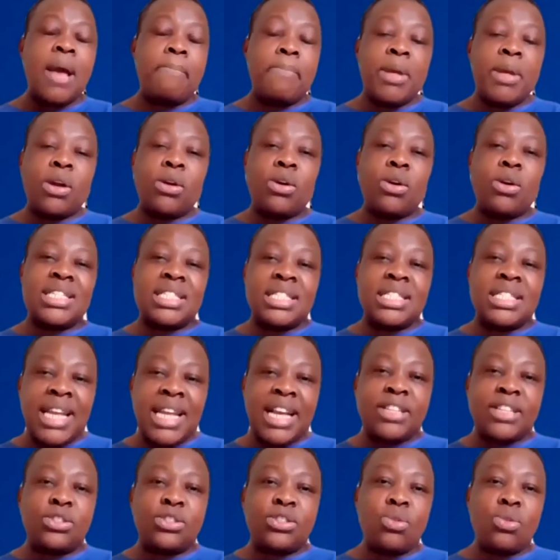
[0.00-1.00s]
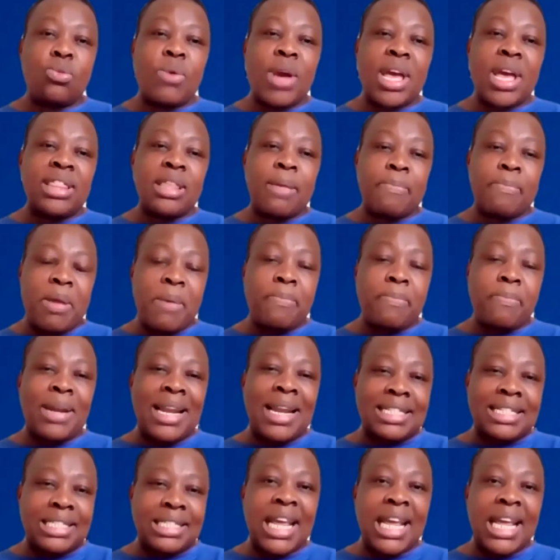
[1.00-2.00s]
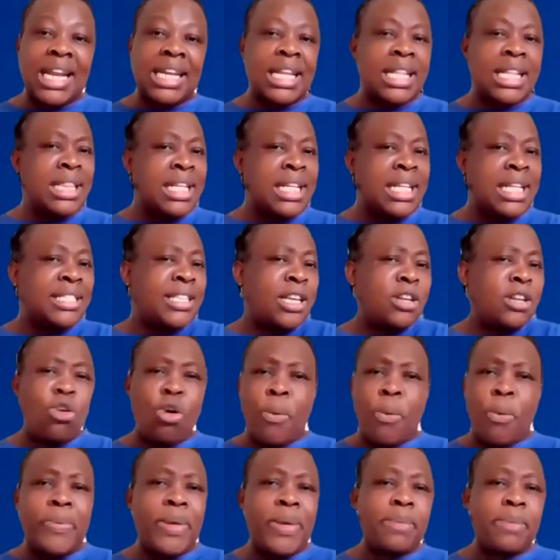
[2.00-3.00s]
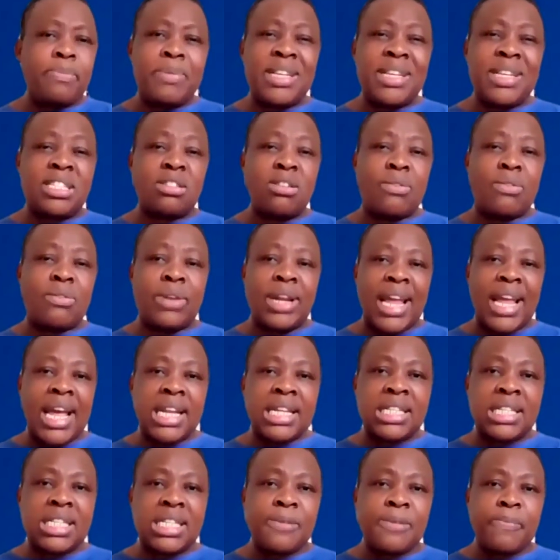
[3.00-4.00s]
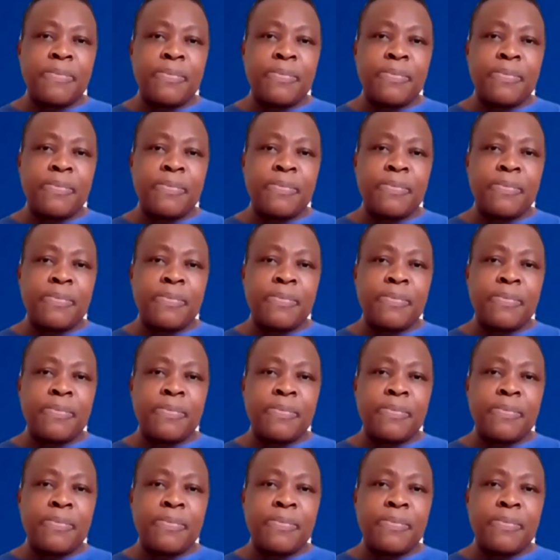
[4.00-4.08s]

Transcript: Because next to where the people are standing, there's an open piece of land,